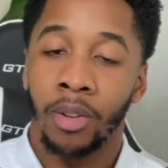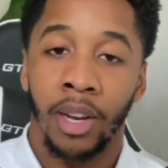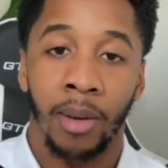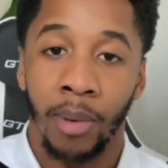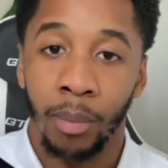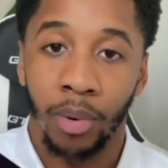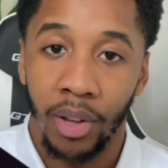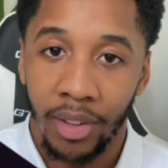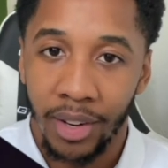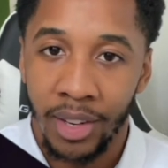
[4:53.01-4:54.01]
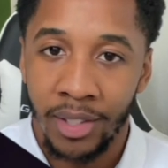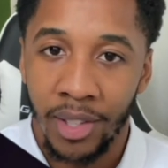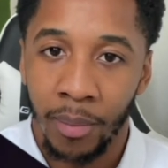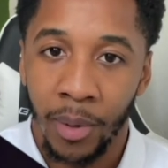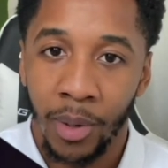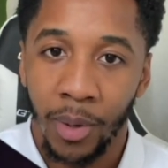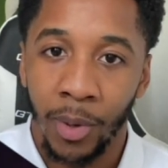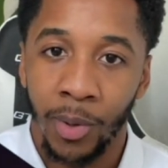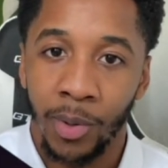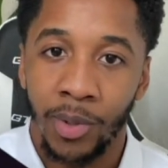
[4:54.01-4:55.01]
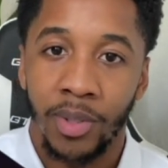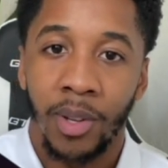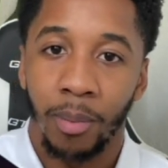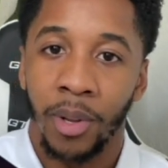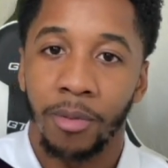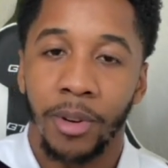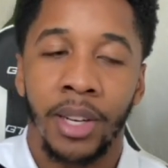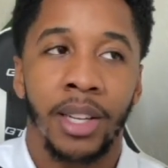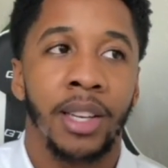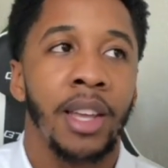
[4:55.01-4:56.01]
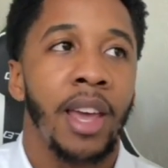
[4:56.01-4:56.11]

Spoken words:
like my brother is someone who's been funded